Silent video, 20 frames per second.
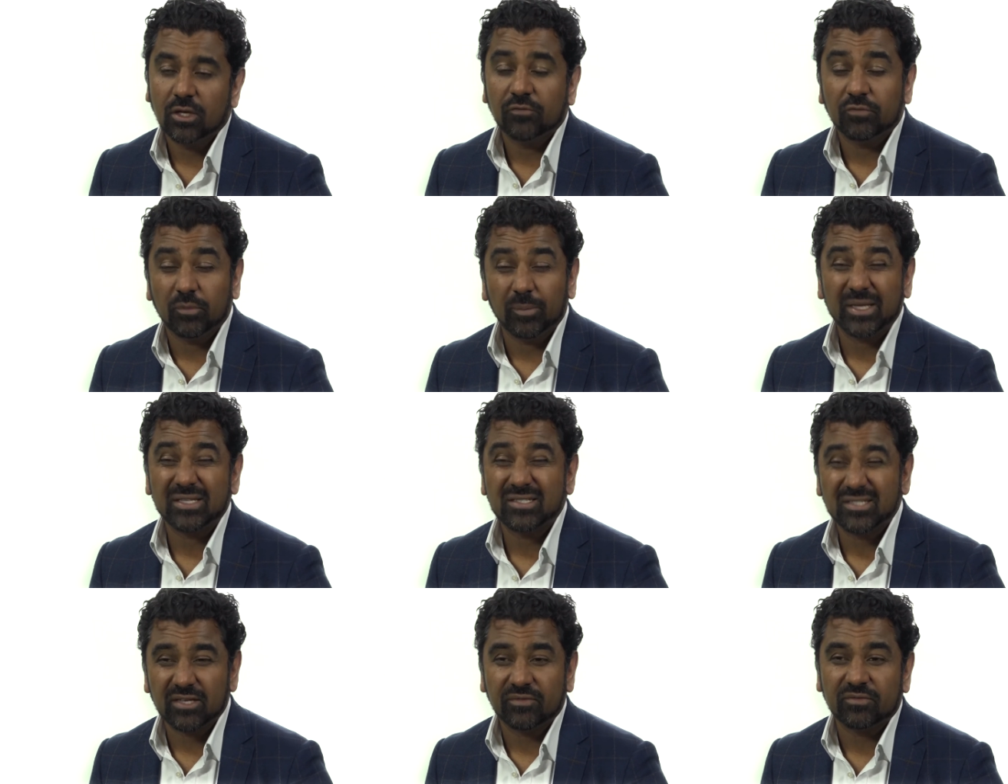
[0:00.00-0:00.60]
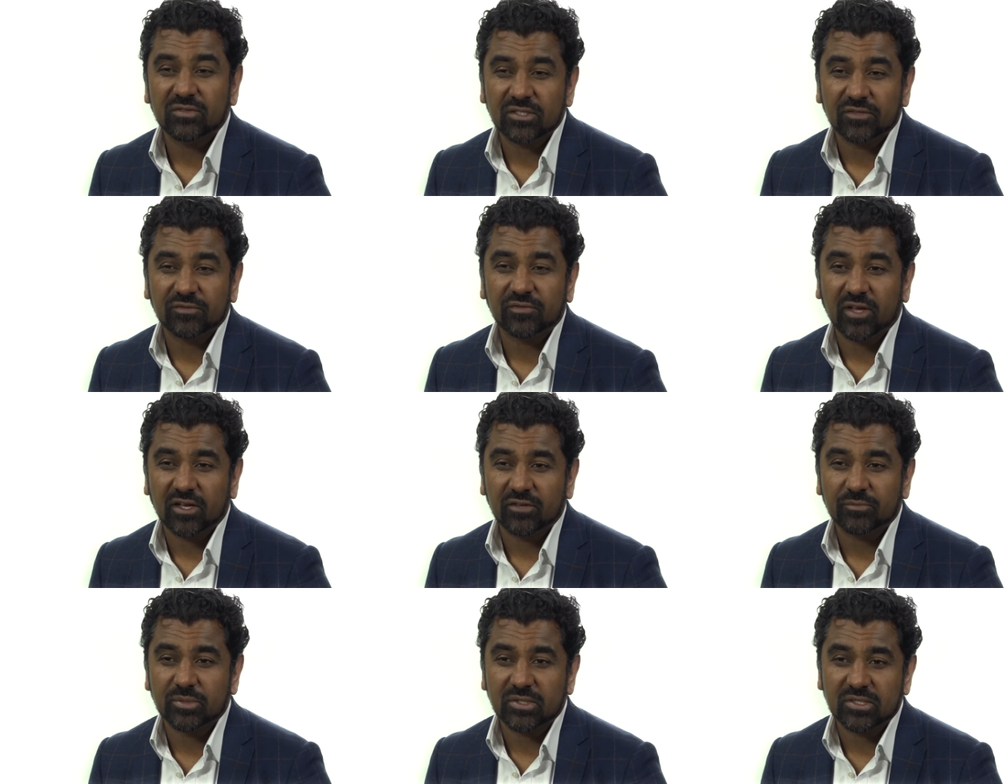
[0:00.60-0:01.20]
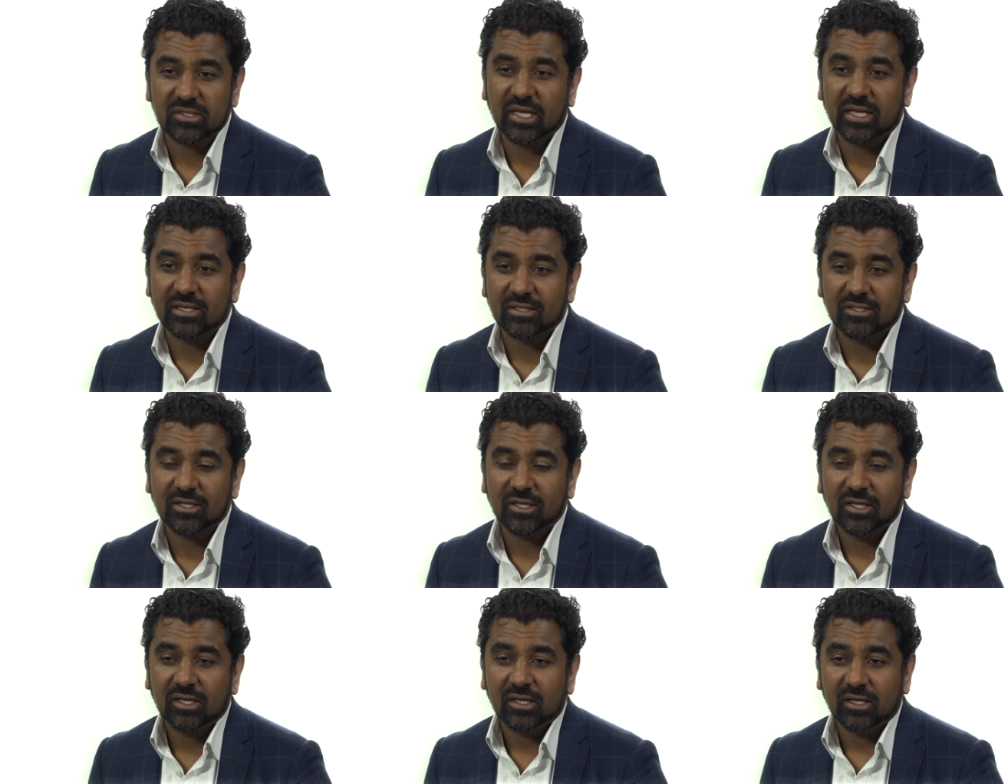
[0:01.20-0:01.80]
of about
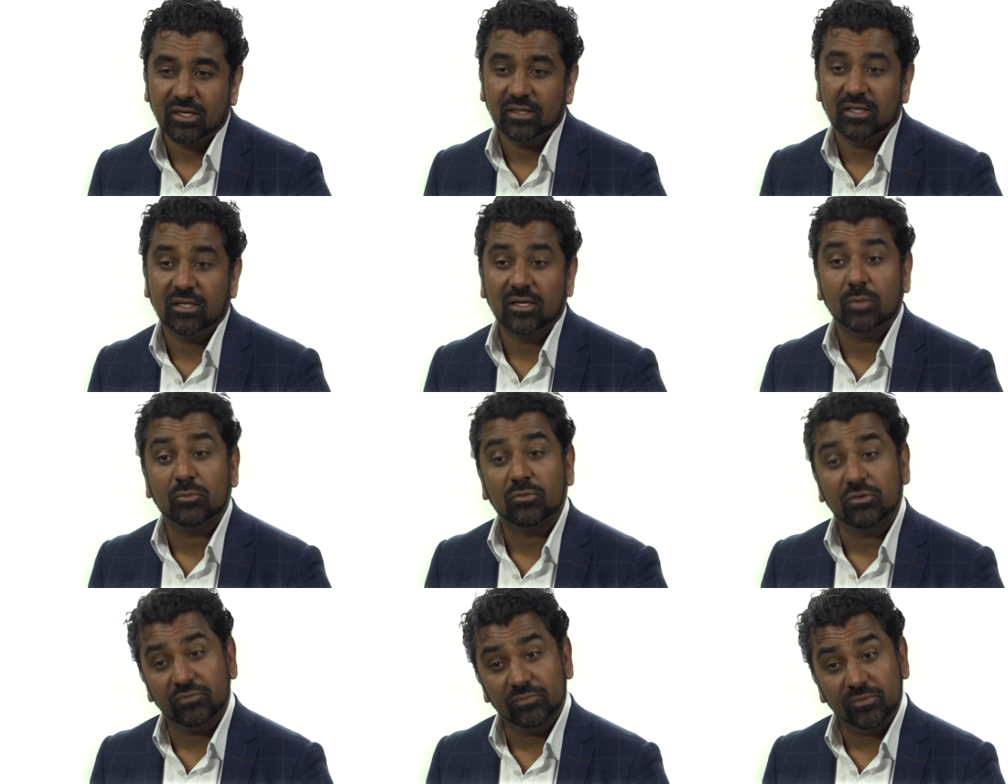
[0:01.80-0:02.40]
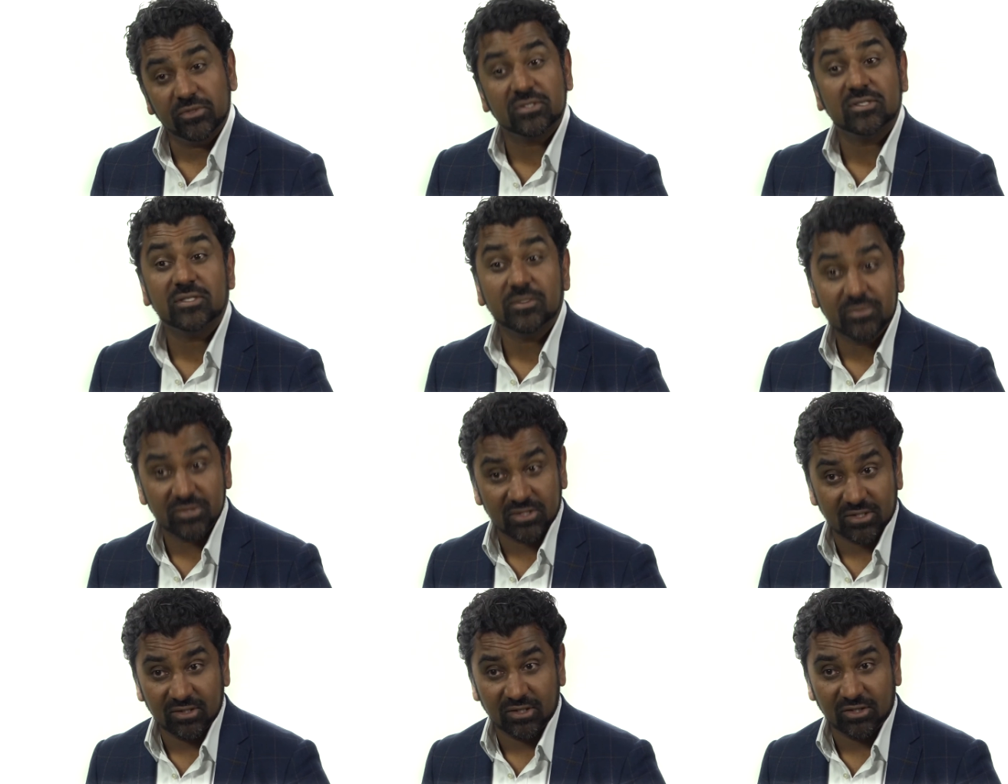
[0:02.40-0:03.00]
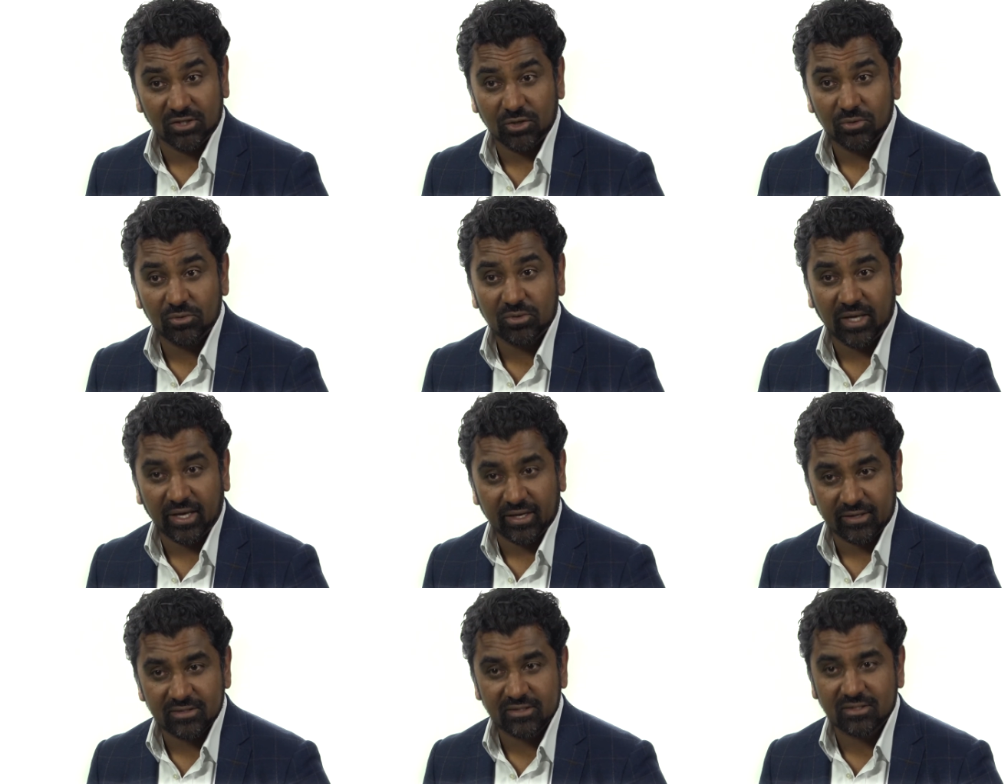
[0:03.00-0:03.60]
75% in the number of Muslims in the
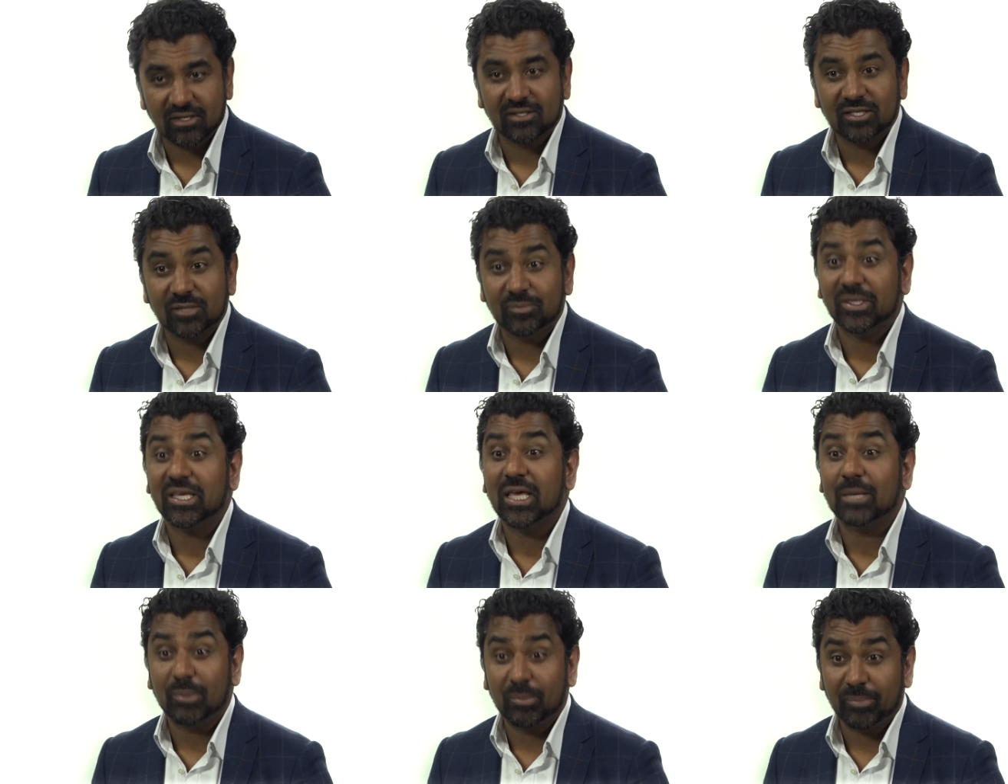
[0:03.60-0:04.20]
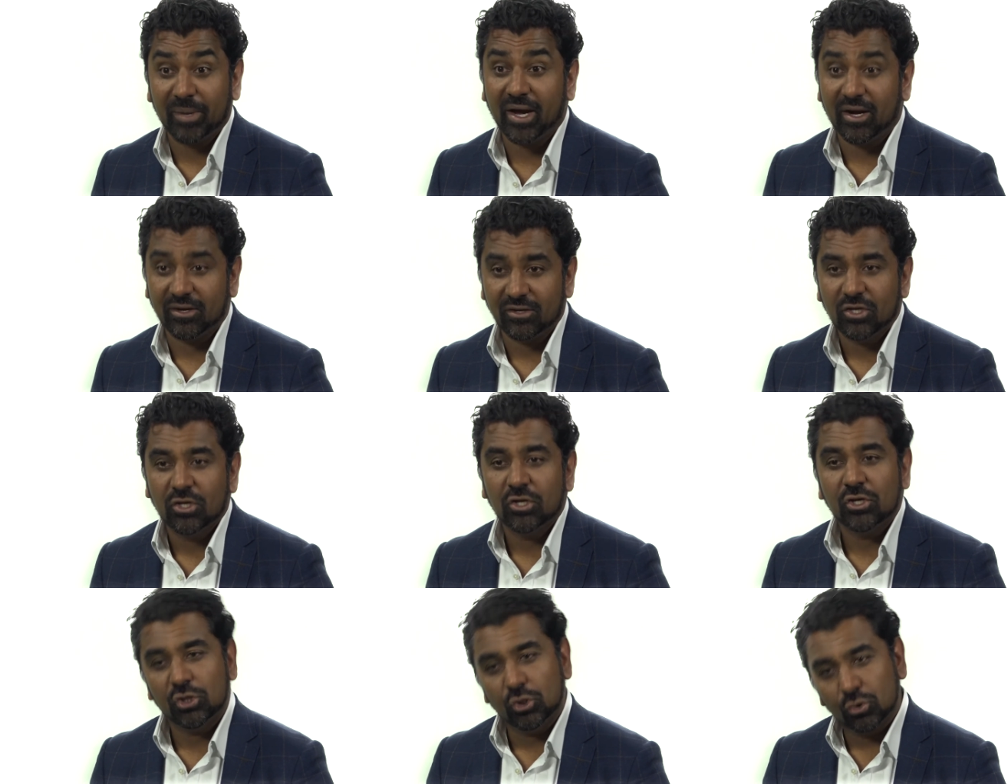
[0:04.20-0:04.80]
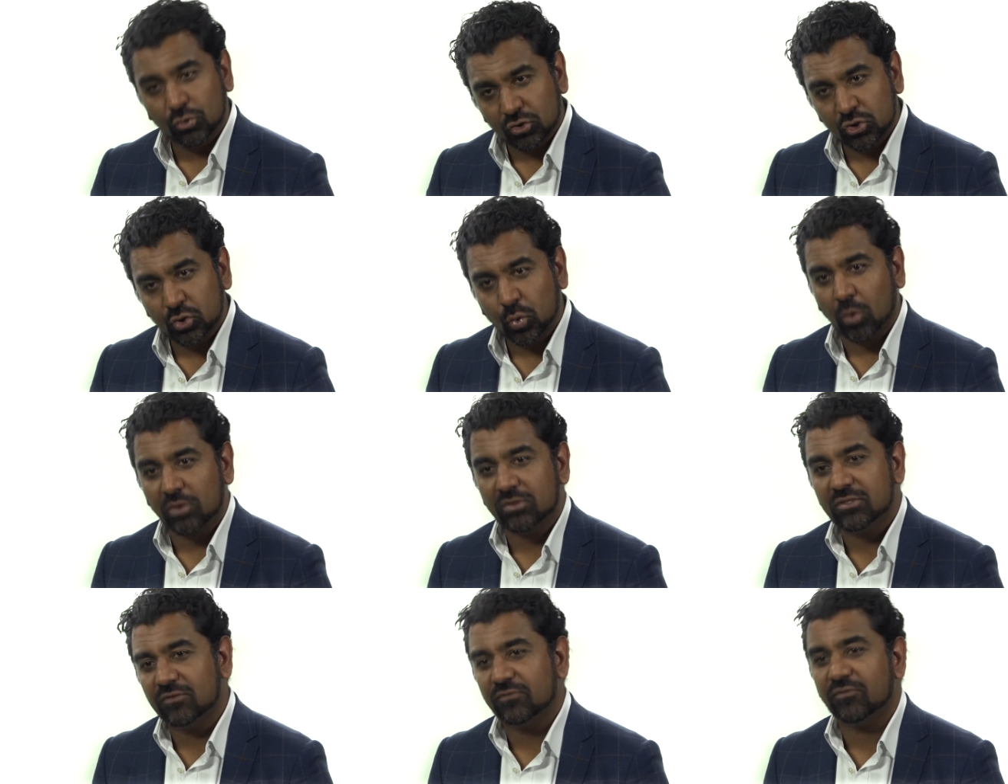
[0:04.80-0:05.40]
UK, it suddenly became apparent you could
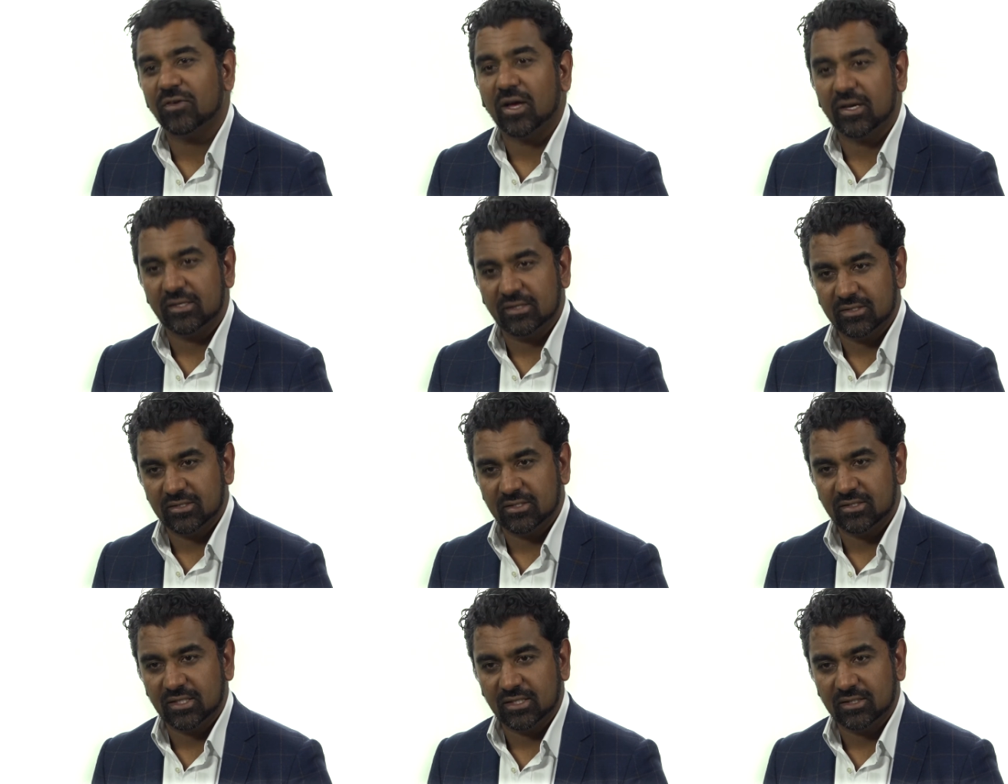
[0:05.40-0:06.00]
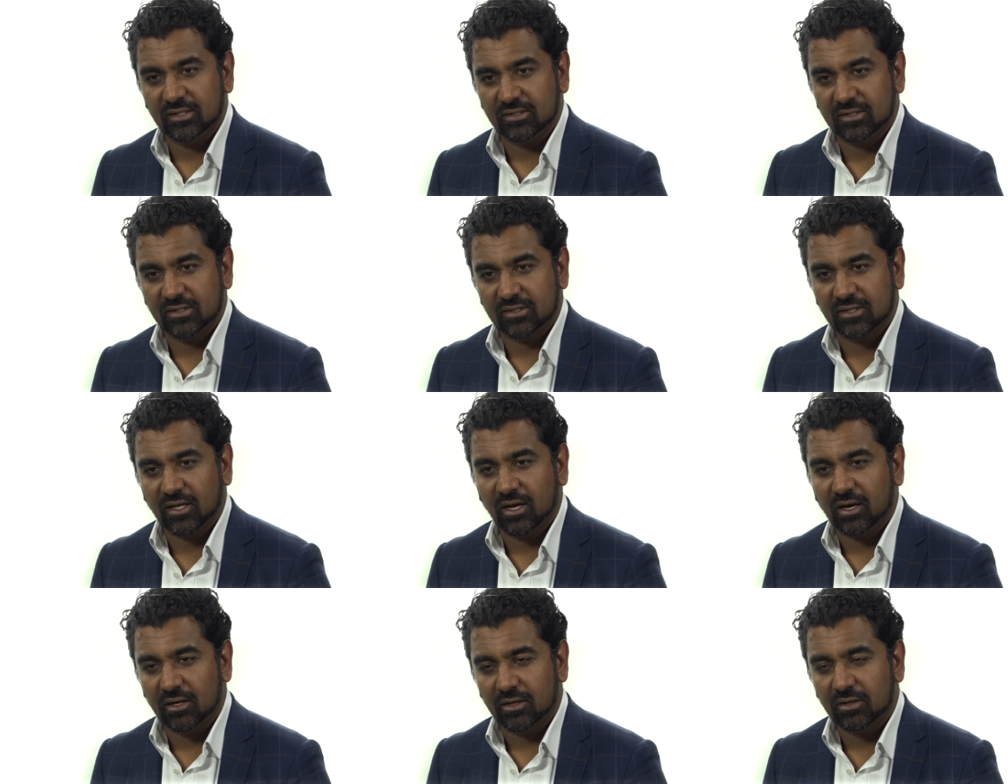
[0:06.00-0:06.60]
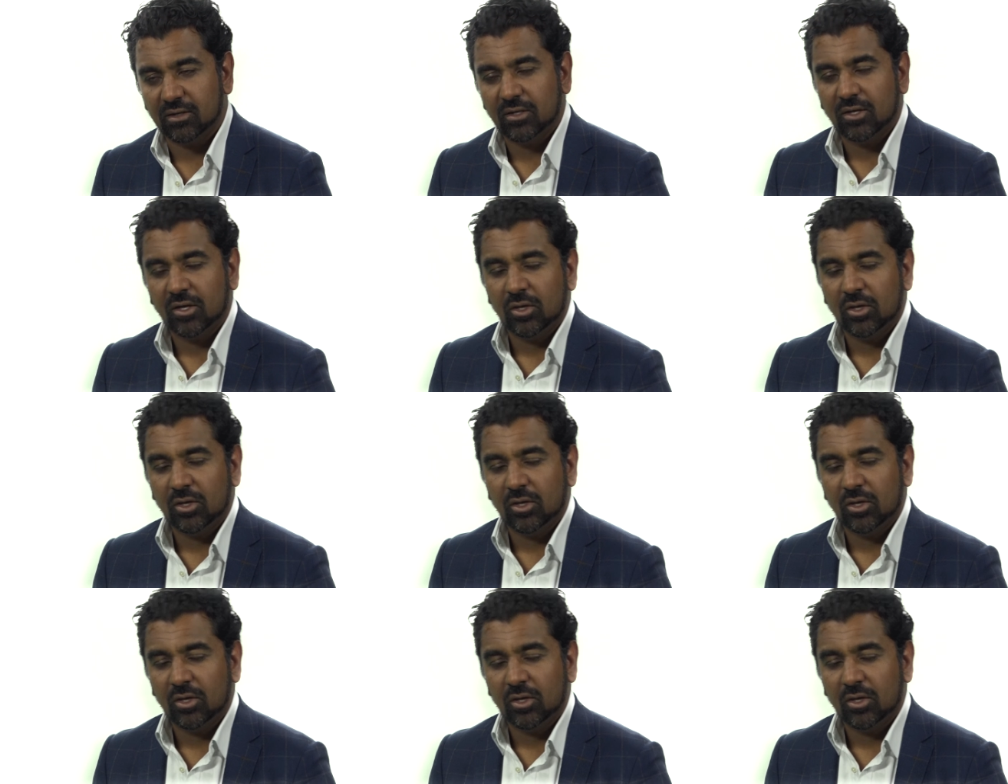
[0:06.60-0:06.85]
quantify this need and desire.